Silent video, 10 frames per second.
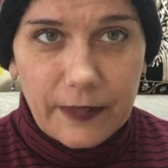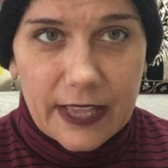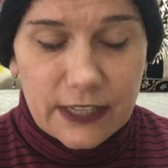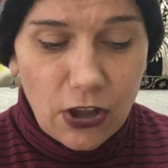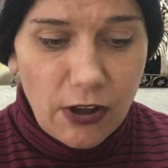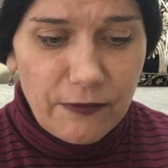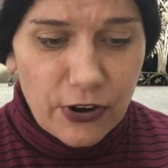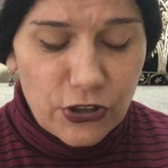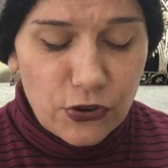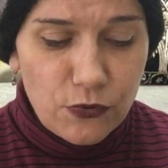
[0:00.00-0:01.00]
as a
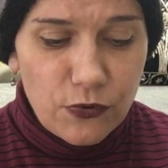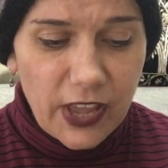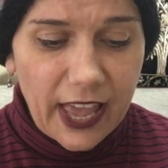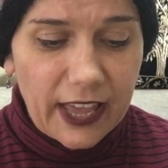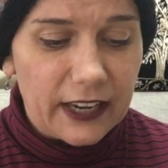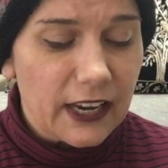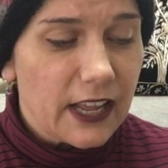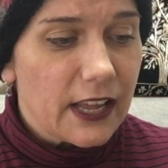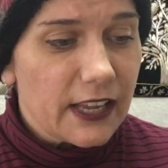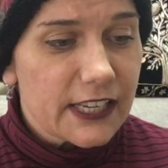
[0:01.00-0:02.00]
convert, you can
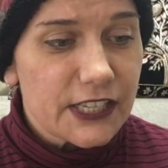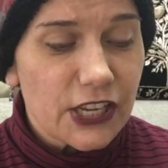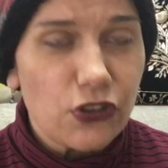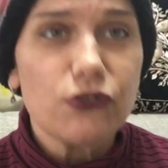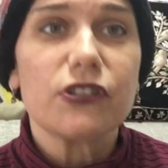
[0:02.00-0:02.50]
continue